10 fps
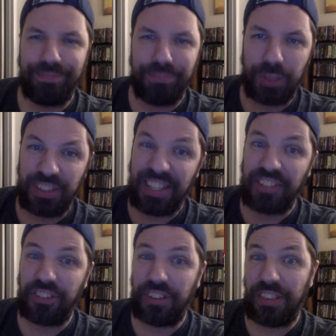But it's
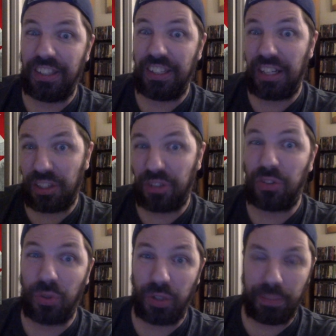actually the other
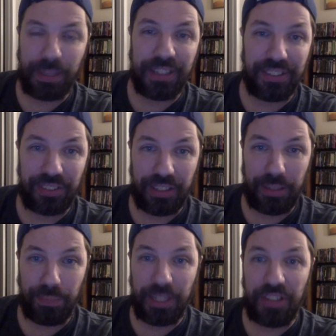story about the son
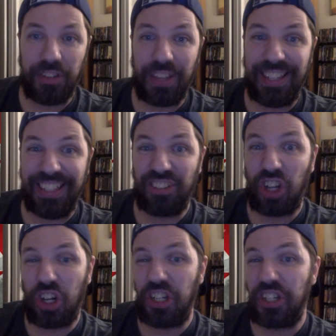and mother that hits
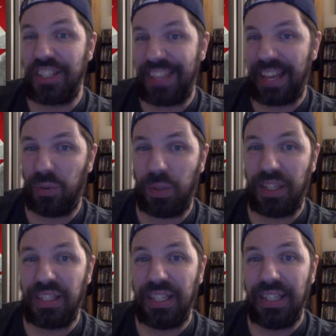harder in that
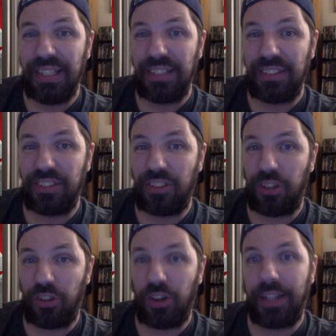way, since
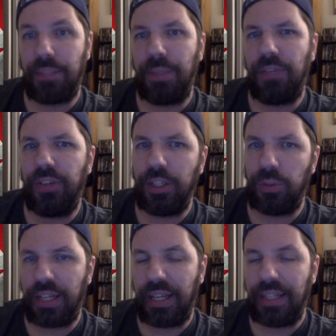they're trying to be
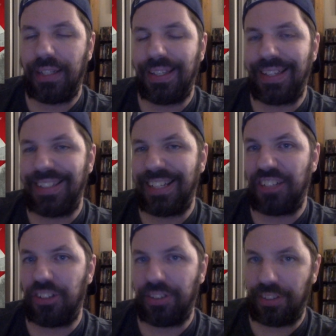reunited and not
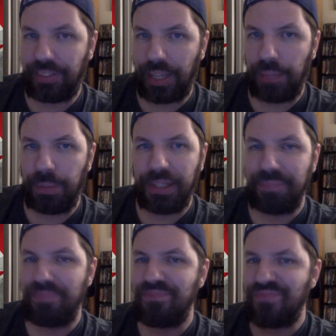just escaping.
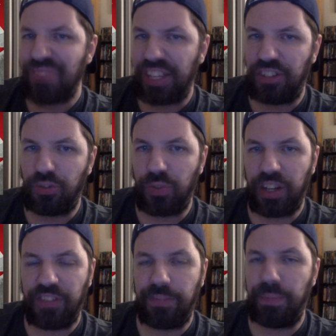It's
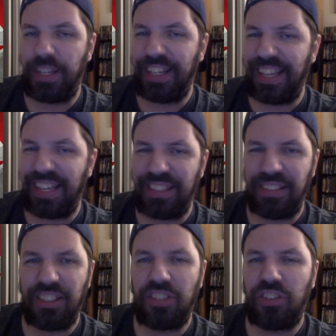rough, but again,
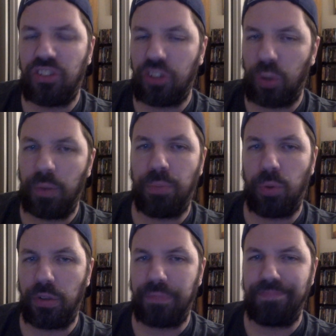it's so
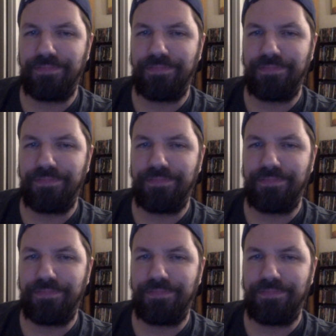important.